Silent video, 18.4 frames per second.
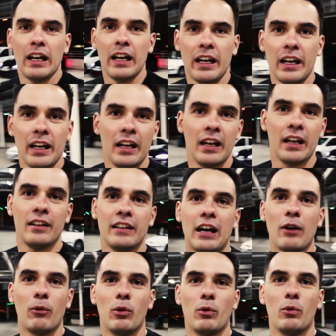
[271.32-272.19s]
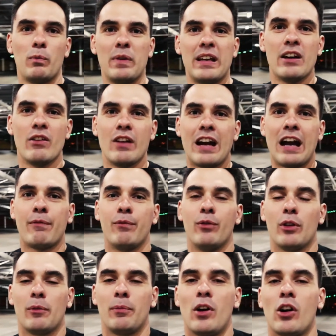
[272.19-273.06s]
and that will be a wrap
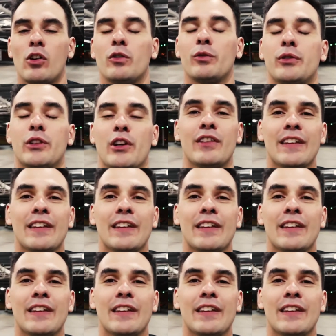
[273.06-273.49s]
for the parkoff. So